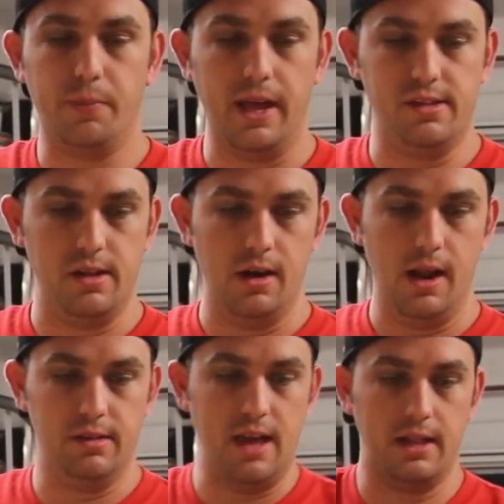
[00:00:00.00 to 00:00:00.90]
place it
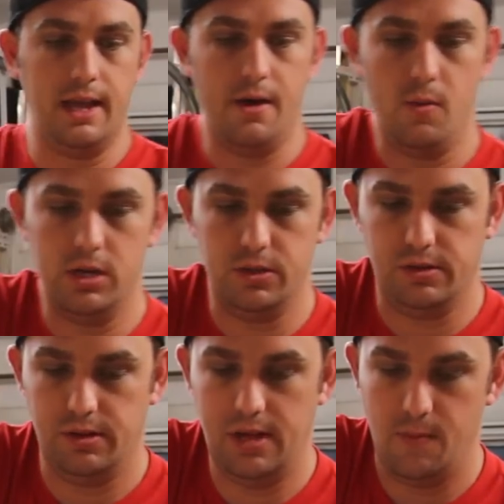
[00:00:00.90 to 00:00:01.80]
exactly how I want to.
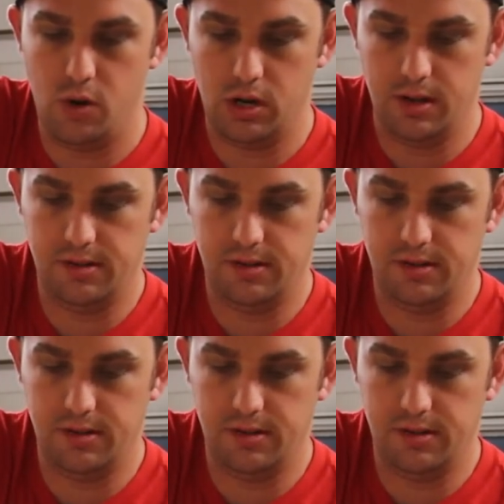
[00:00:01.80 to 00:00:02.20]
So let's say I'm working